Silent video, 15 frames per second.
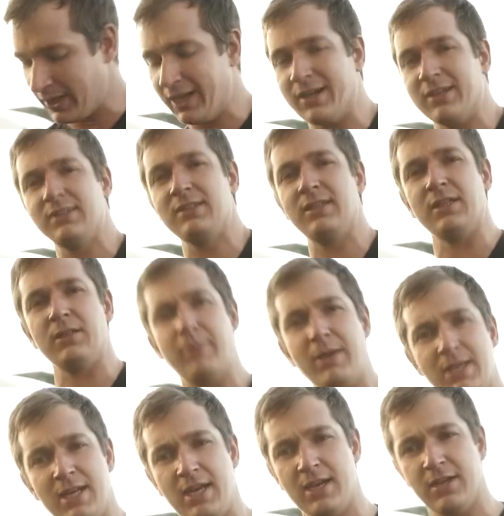can get a little bit
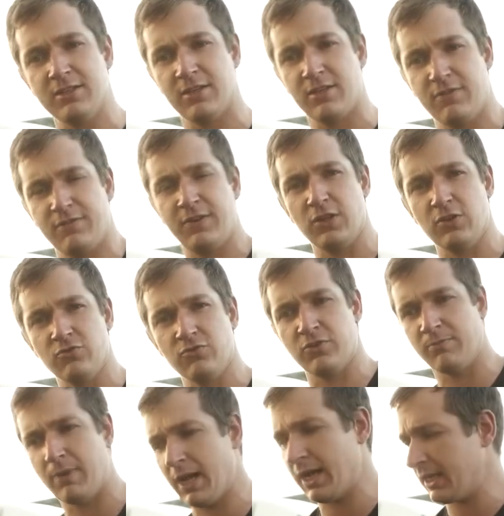nearer to the
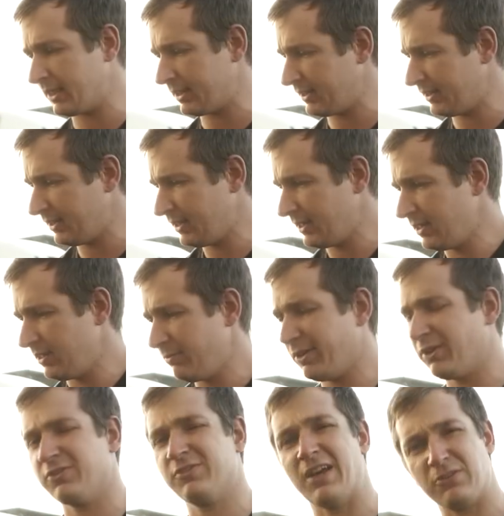300 mark,
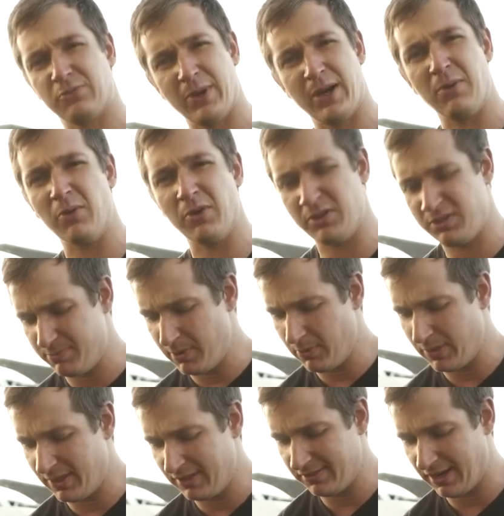because that's where I want it to be
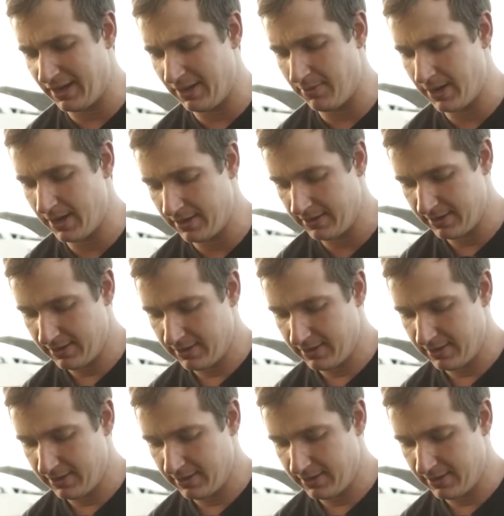with this anyway.